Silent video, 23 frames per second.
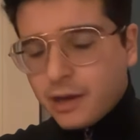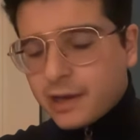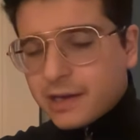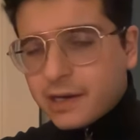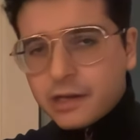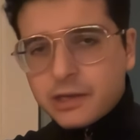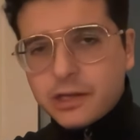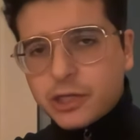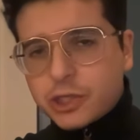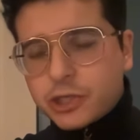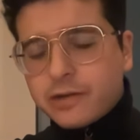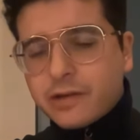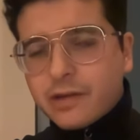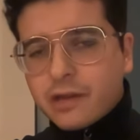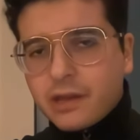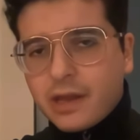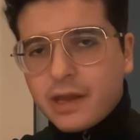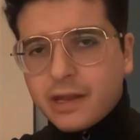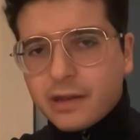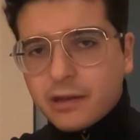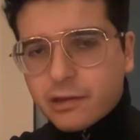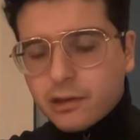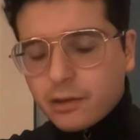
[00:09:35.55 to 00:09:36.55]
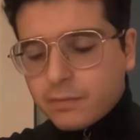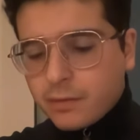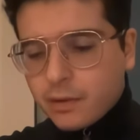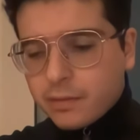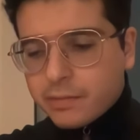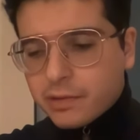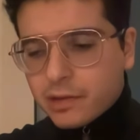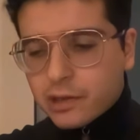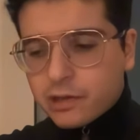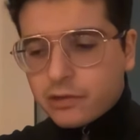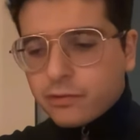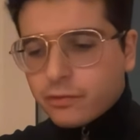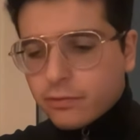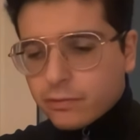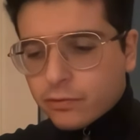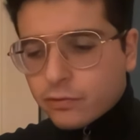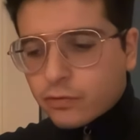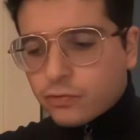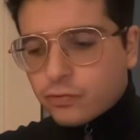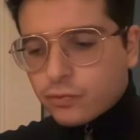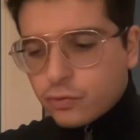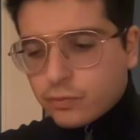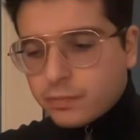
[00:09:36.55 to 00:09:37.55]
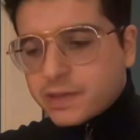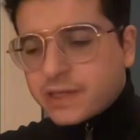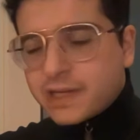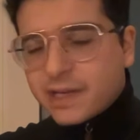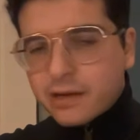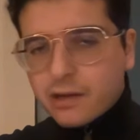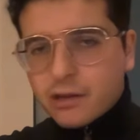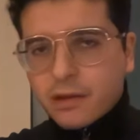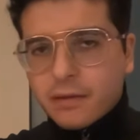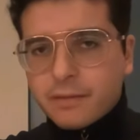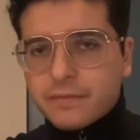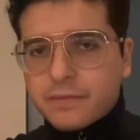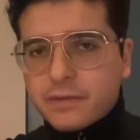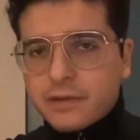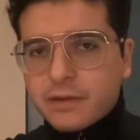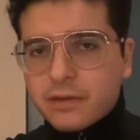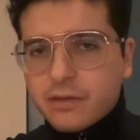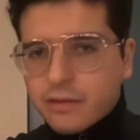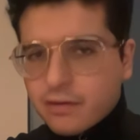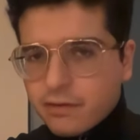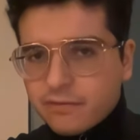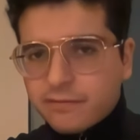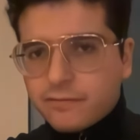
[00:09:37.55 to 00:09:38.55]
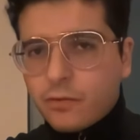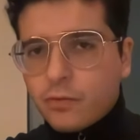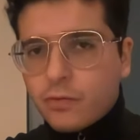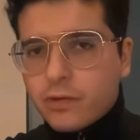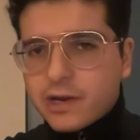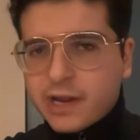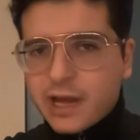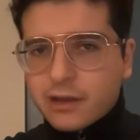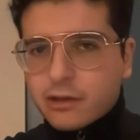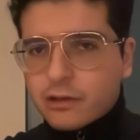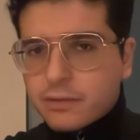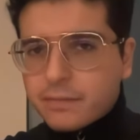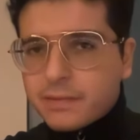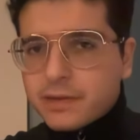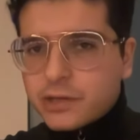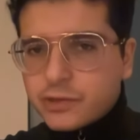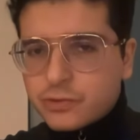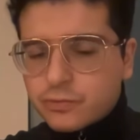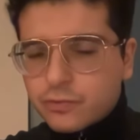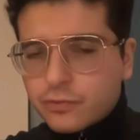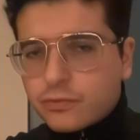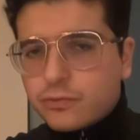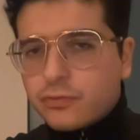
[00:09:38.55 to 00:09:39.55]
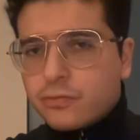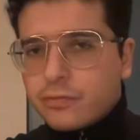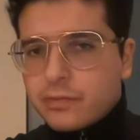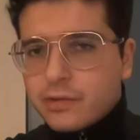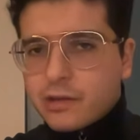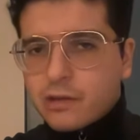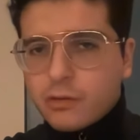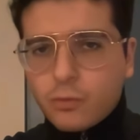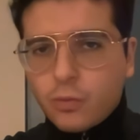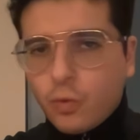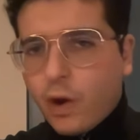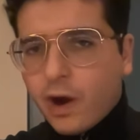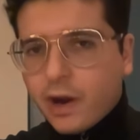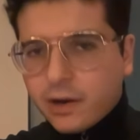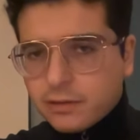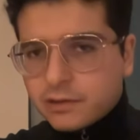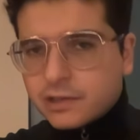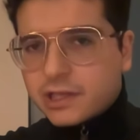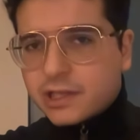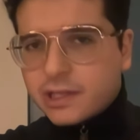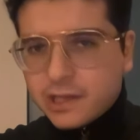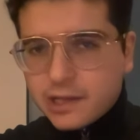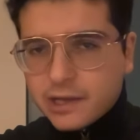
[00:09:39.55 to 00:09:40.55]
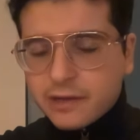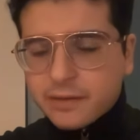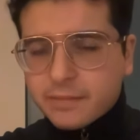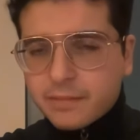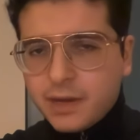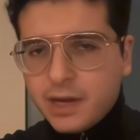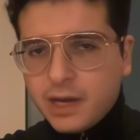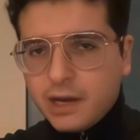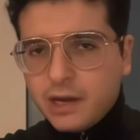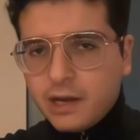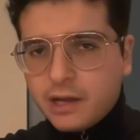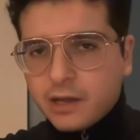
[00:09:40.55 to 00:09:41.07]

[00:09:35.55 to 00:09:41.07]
In addition, saying some obscure group did something, therefore it has to be true, is a wild claim.